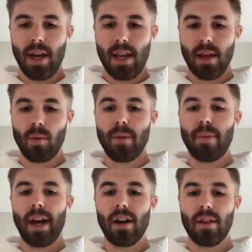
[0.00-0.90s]
And then we
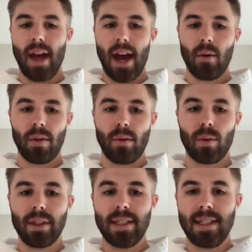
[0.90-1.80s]
pair that with a
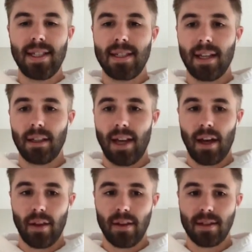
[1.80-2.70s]
really detailed
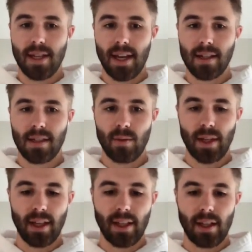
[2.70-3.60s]
health intake so
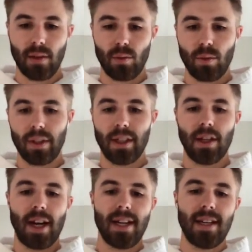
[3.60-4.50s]
we can get a really
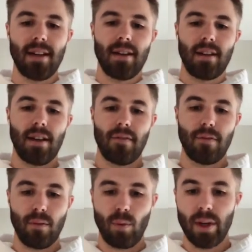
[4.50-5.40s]
good idea of
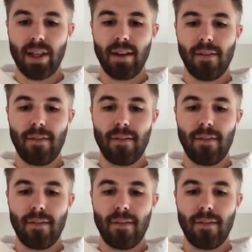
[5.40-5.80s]
where the